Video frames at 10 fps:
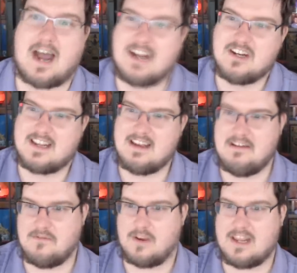I could
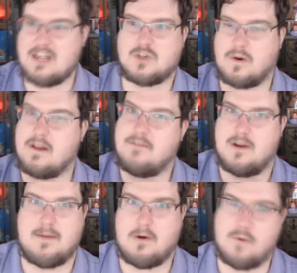give each one of
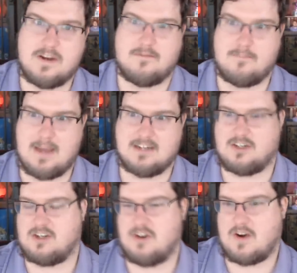them a wind of
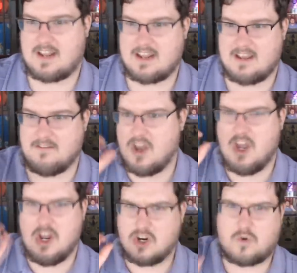magic. You know, I could give
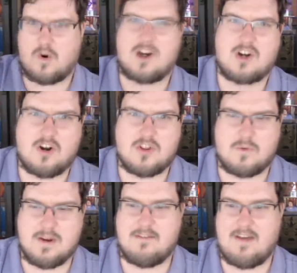Krokgar the
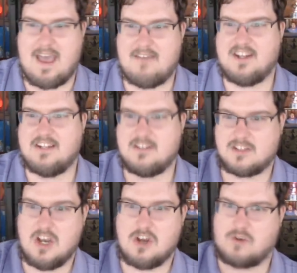wind of
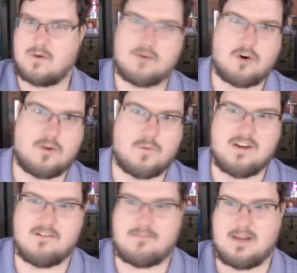heavens, Grimgor the
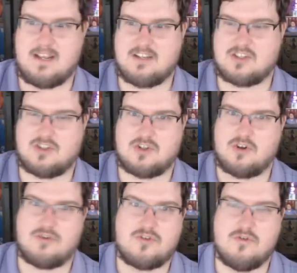wind of beasts,
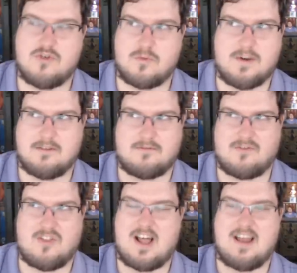Durthu the wind of
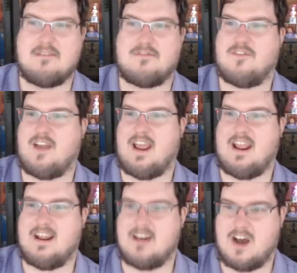life,
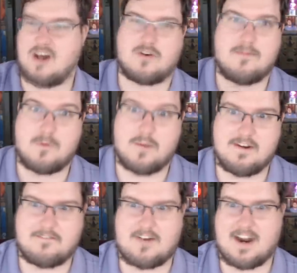and Ungrim the wind
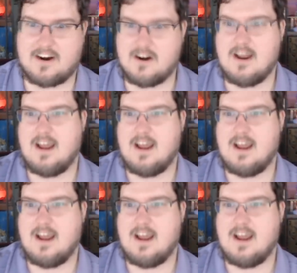of fire.